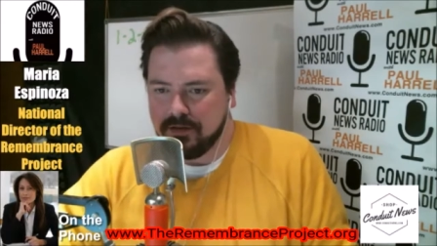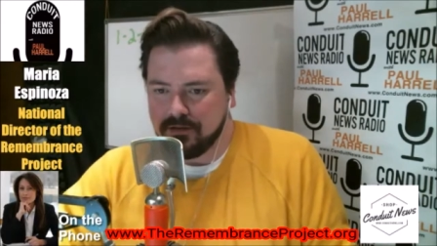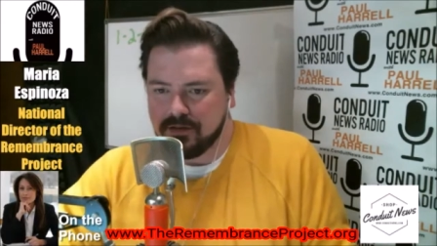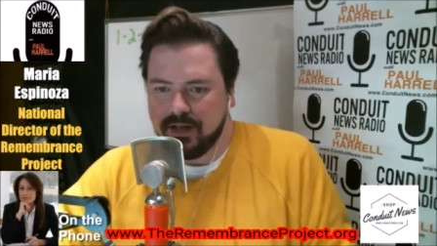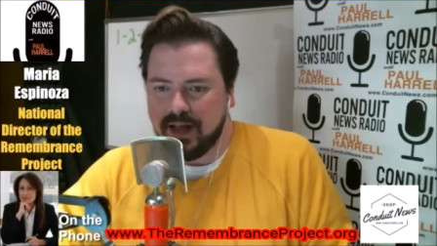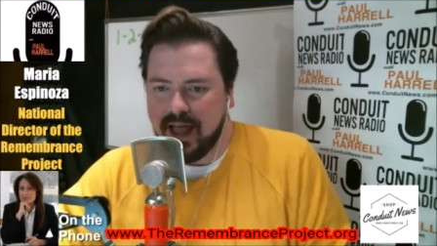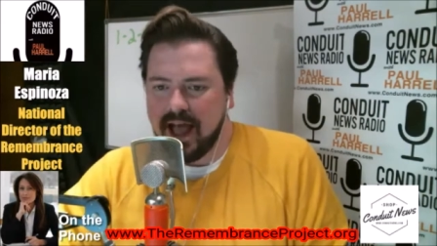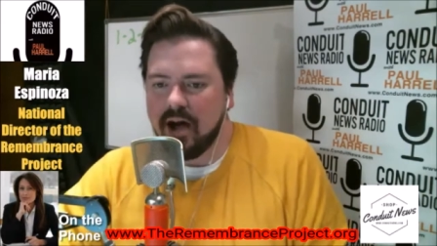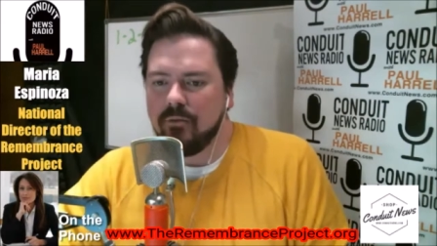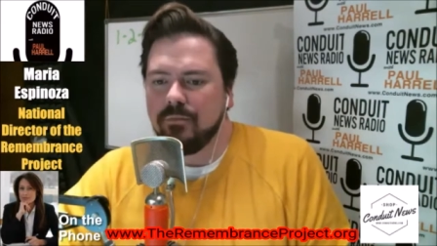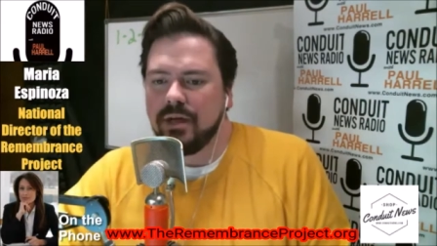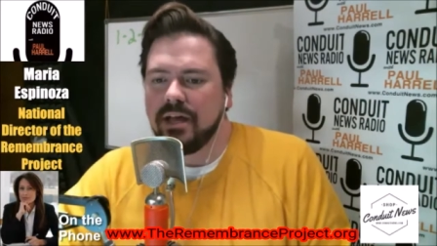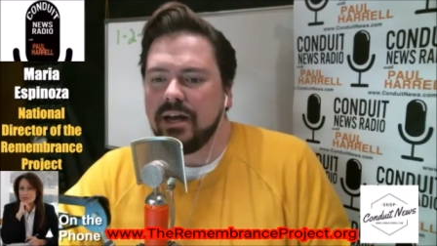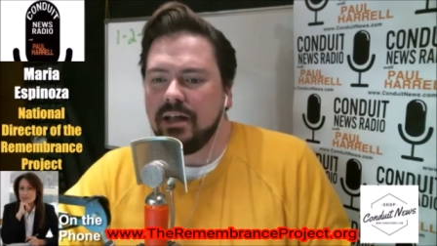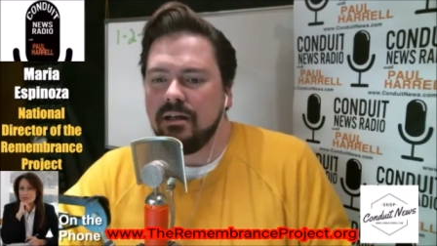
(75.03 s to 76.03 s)
It's like, how
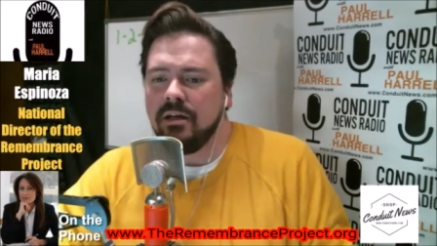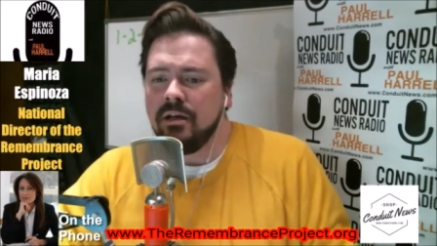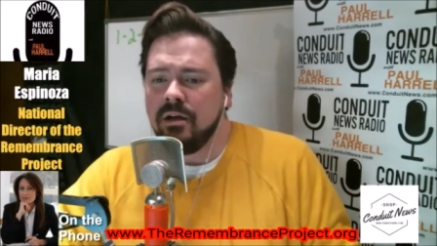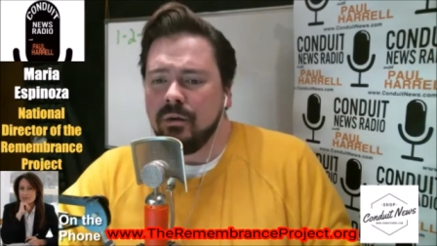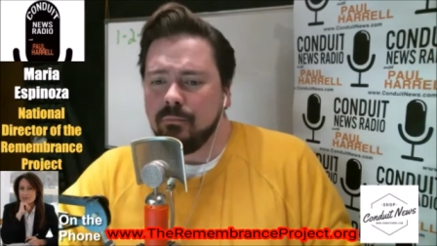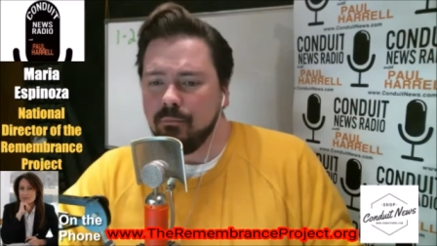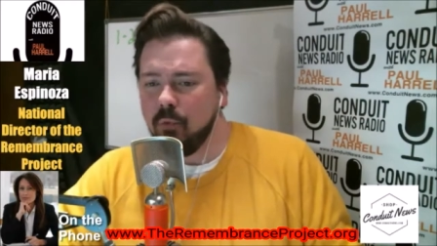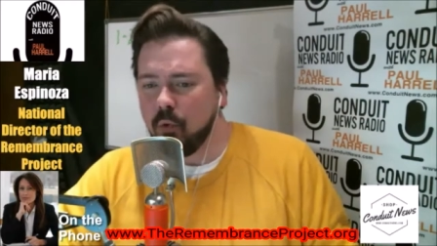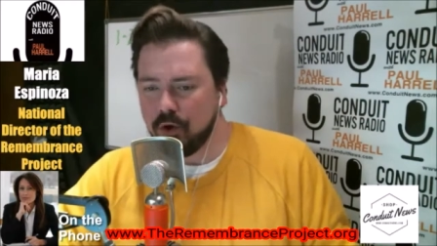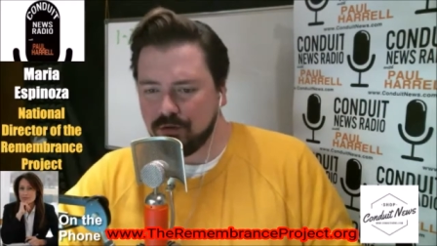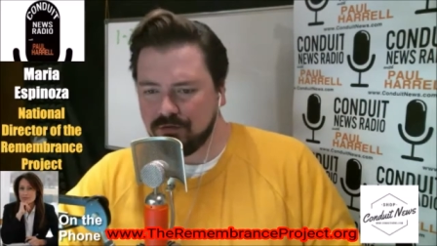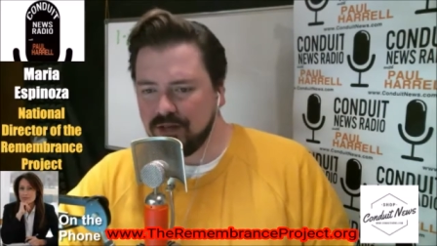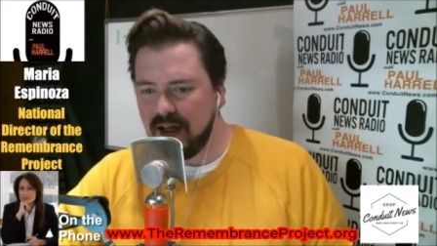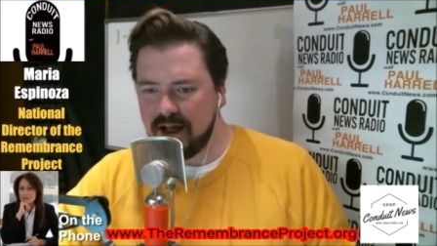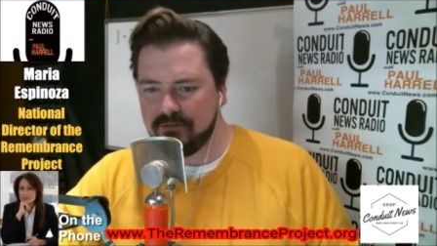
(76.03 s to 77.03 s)
many more
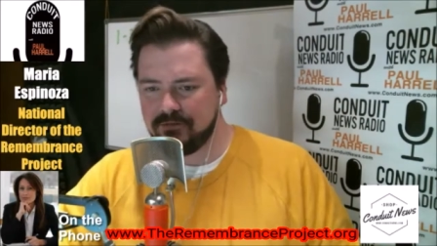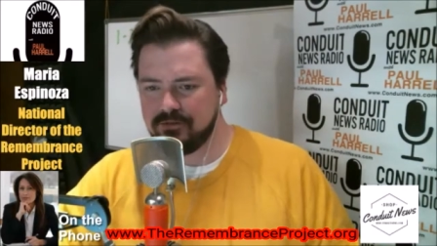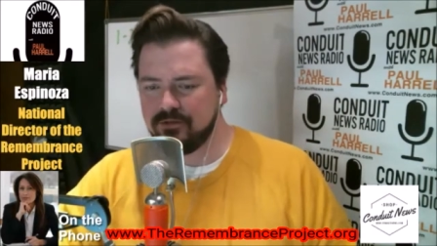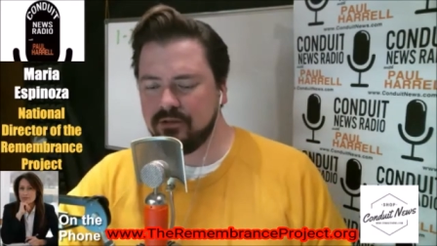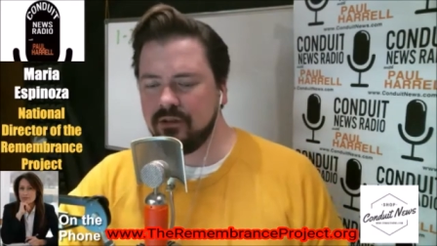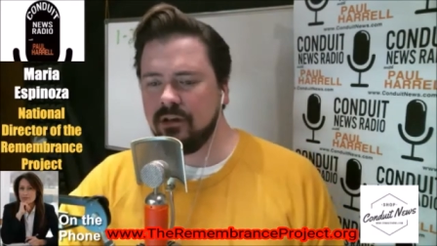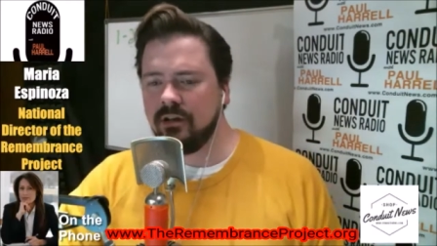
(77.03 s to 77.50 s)
deaths